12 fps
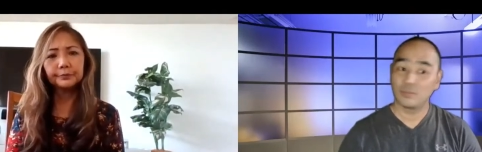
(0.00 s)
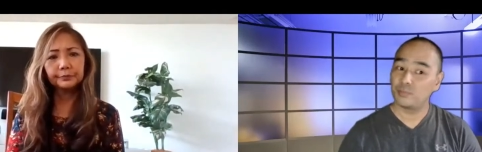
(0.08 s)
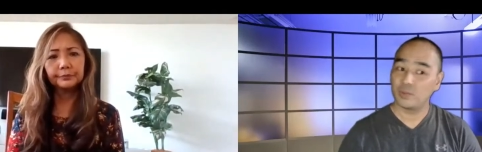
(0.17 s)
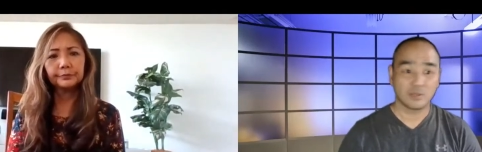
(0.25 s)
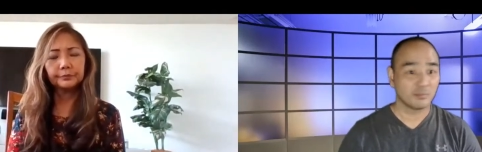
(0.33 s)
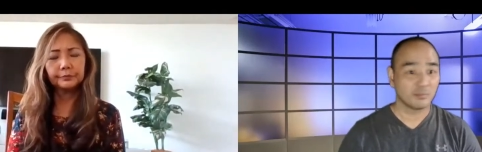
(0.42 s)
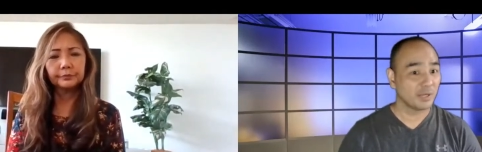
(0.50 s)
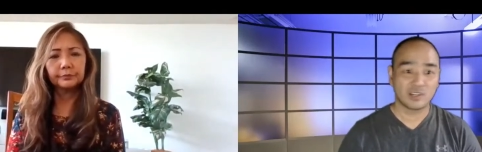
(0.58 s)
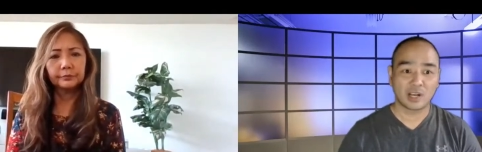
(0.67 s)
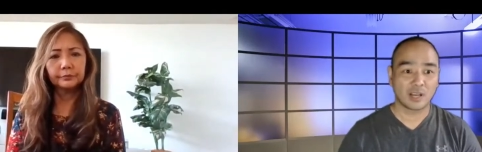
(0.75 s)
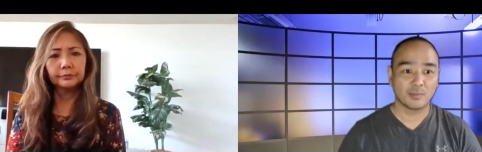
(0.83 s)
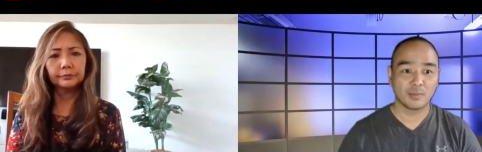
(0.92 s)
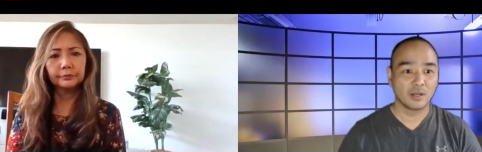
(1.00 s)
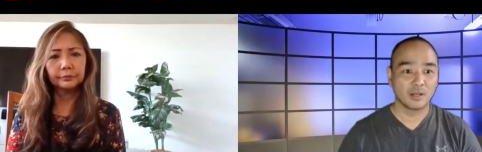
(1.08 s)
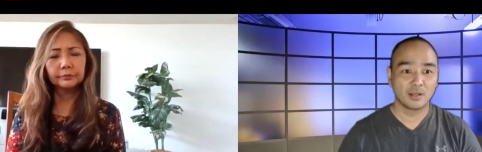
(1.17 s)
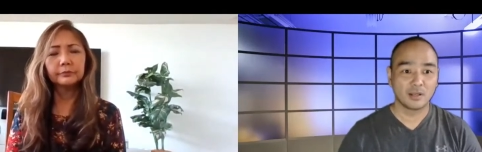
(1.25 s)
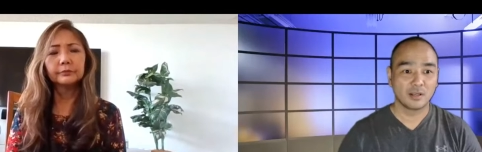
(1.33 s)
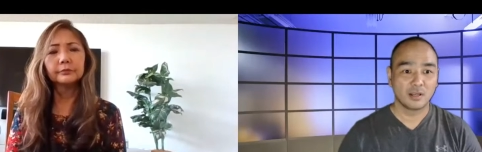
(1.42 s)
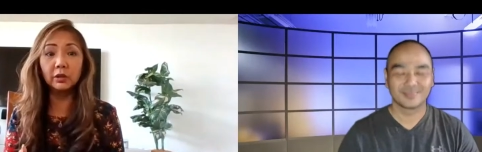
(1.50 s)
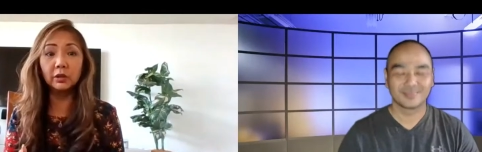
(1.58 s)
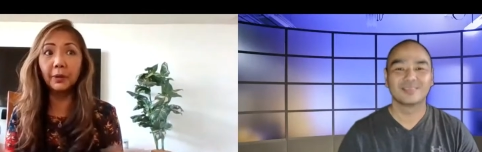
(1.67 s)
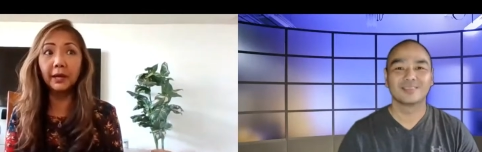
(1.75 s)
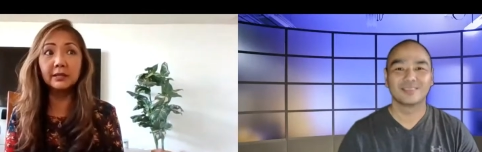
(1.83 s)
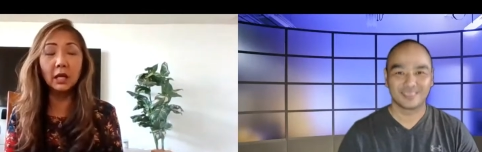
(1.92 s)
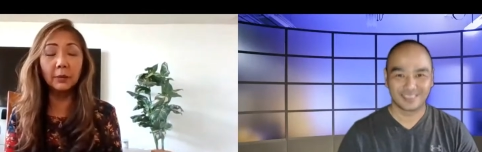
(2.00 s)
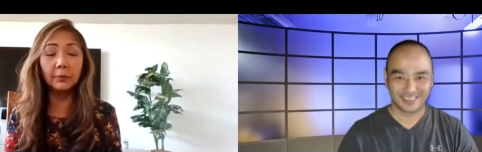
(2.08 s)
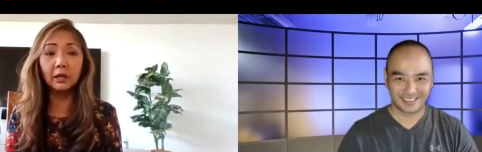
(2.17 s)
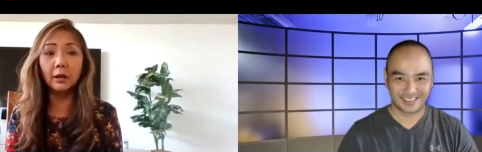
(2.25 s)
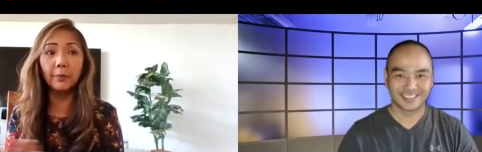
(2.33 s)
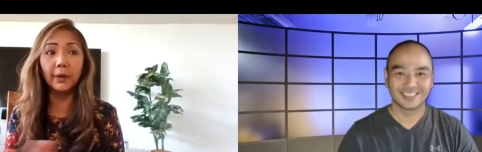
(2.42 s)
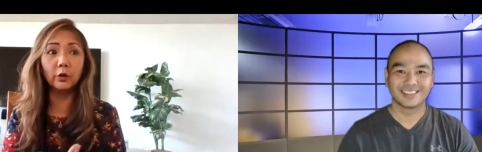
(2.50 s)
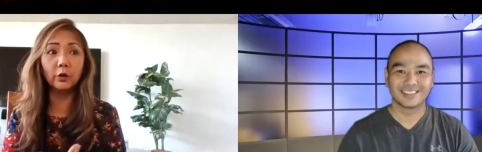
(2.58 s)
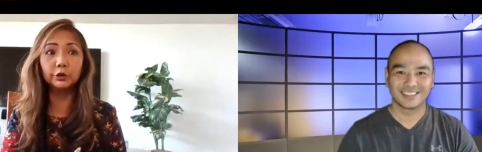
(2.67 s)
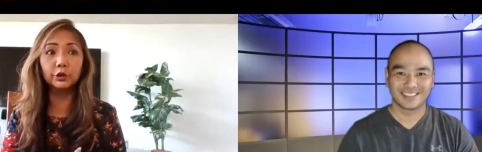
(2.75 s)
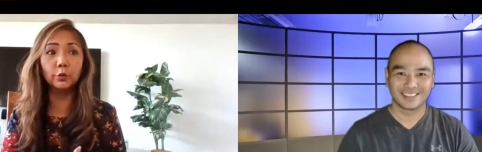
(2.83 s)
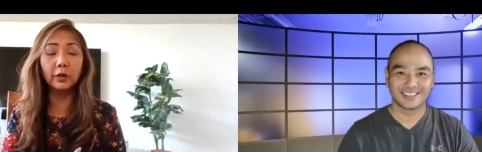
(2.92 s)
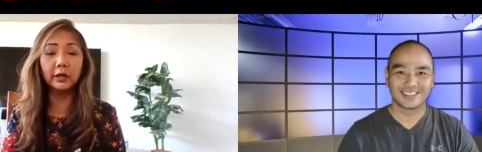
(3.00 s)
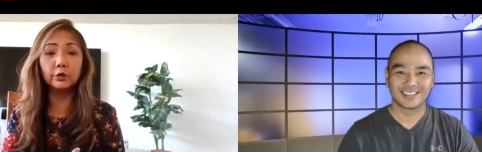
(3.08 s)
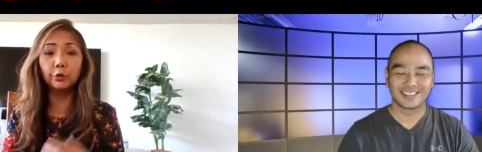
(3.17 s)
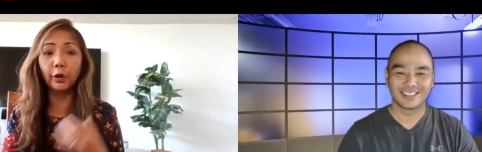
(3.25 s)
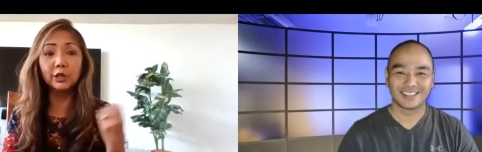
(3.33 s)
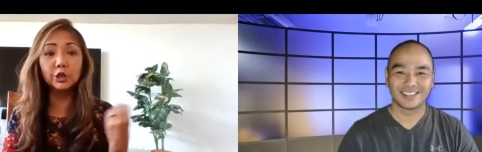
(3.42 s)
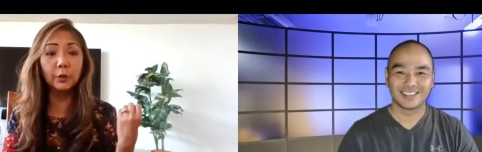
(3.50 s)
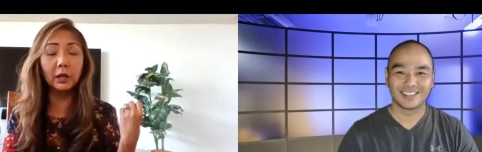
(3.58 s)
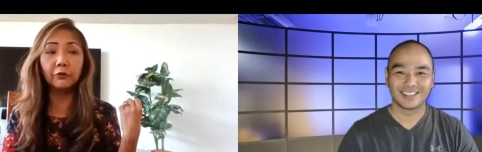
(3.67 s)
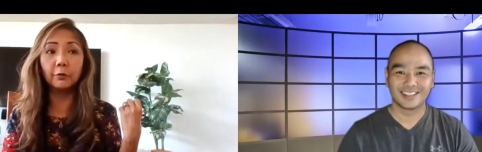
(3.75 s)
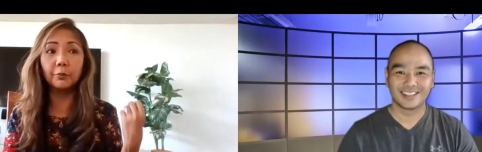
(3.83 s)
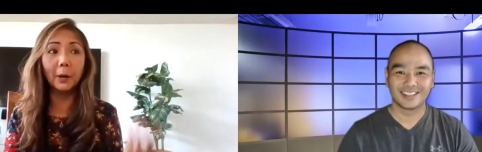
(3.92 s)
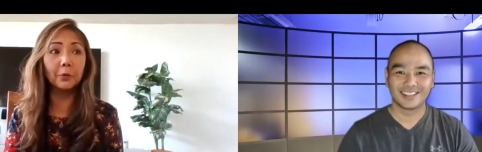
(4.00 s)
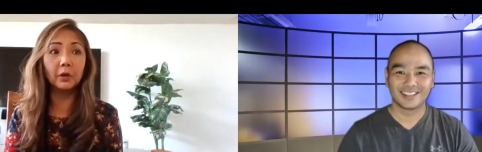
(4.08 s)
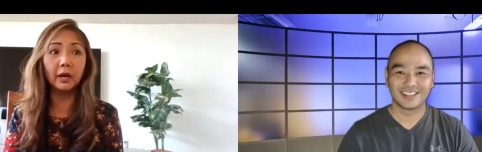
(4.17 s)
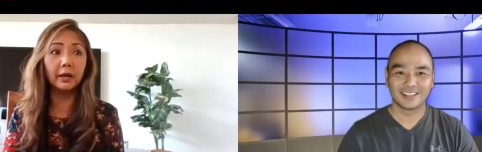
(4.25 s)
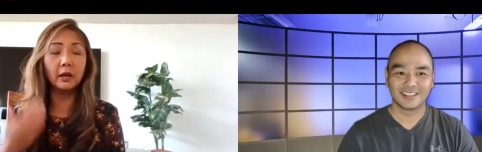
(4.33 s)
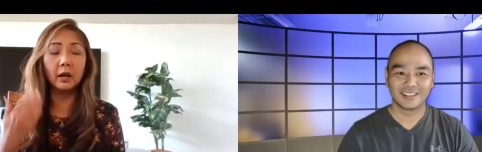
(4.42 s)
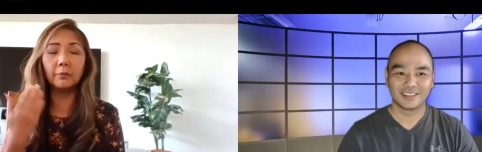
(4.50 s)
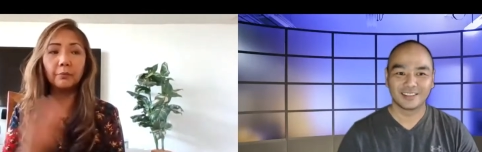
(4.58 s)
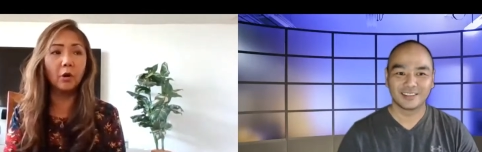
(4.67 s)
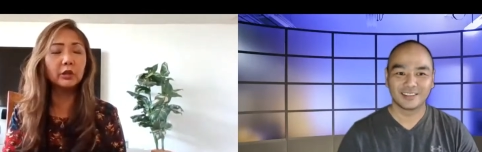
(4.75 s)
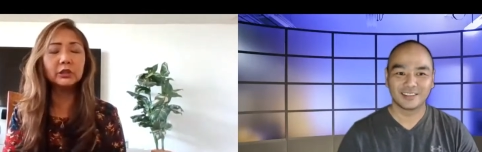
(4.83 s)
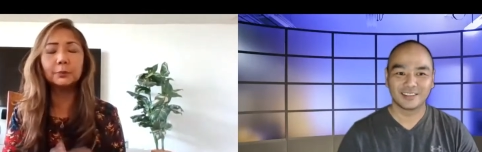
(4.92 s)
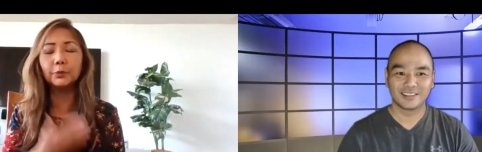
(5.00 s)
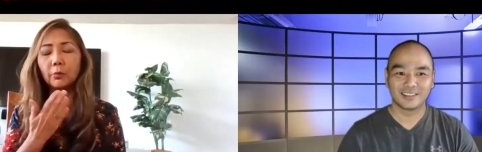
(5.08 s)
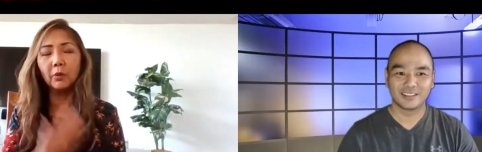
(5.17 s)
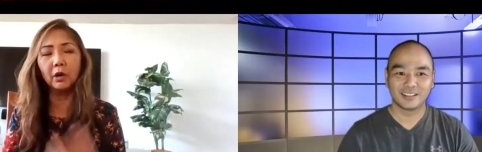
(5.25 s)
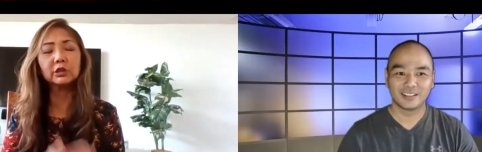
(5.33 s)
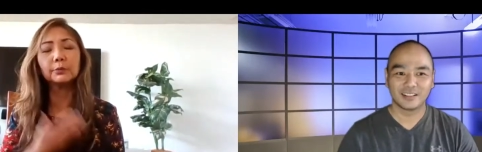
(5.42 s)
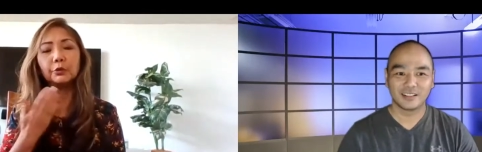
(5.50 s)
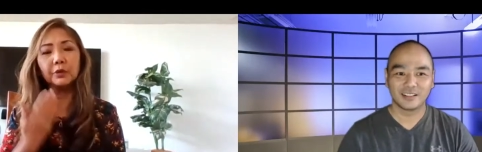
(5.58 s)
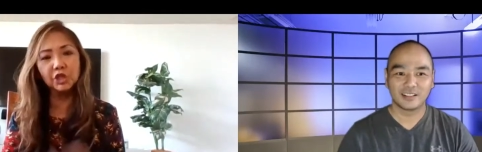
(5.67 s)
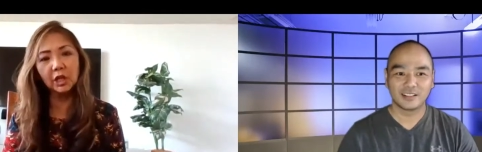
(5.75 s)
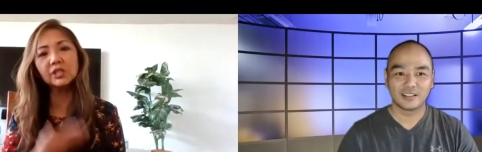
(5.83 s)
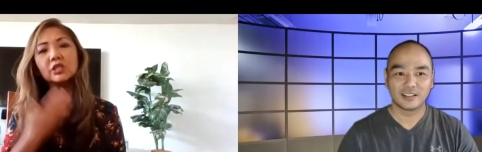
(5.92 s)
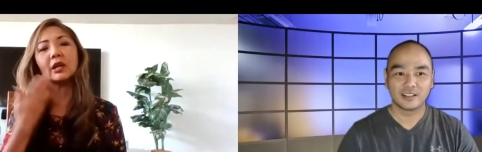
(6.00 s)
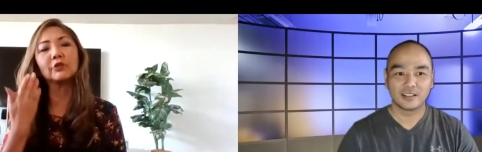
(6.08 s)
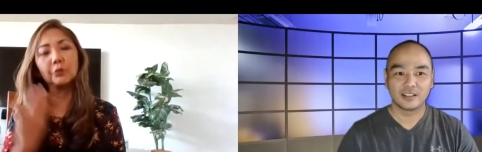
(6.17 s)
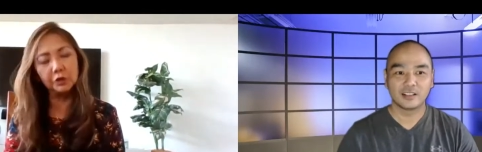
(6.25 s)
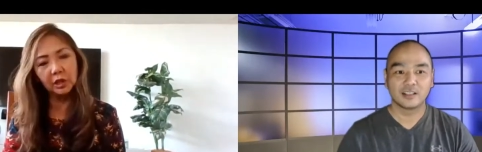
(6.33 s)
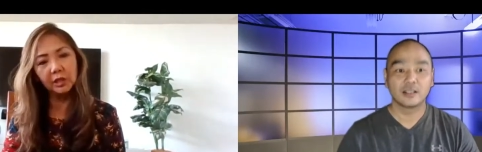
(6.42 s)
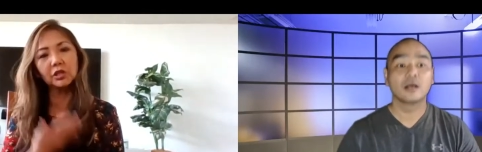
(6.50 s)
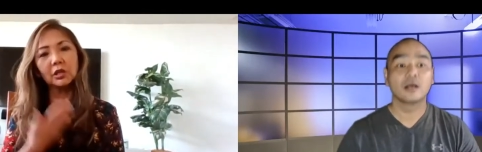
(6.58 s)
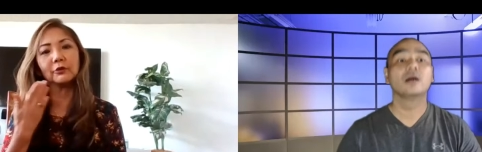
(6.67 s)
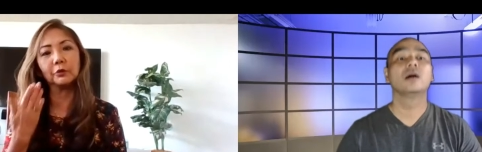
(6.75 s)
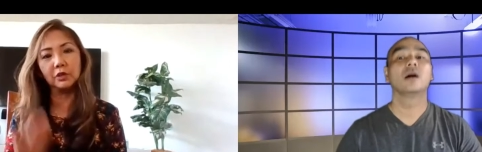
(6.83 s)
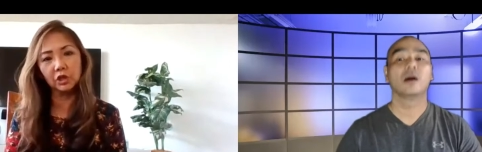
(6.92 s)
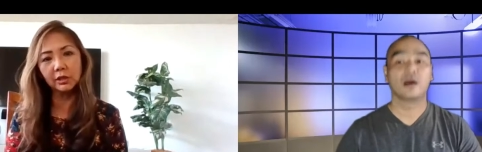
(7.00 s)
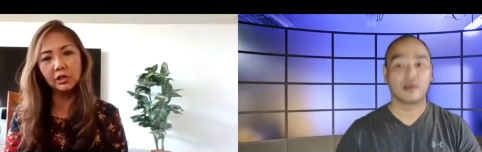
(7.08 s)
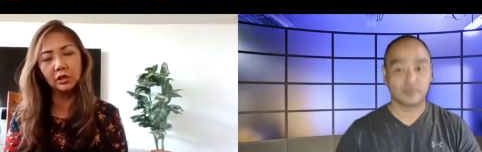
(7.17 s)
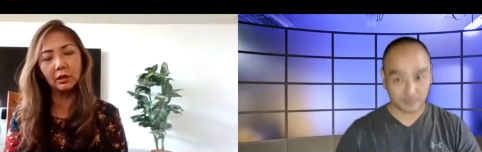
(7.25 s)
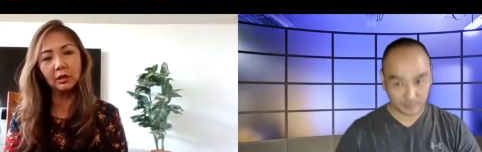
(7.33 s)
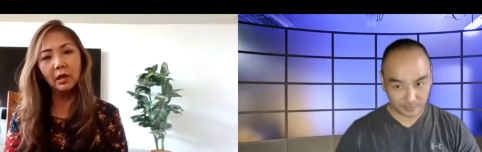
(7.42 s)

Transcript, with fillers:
Speaker 1: Big time.
Speaker 2: During the pandemic, my older one graduated from Pepperdine, multiple rejection after rejection after rejection.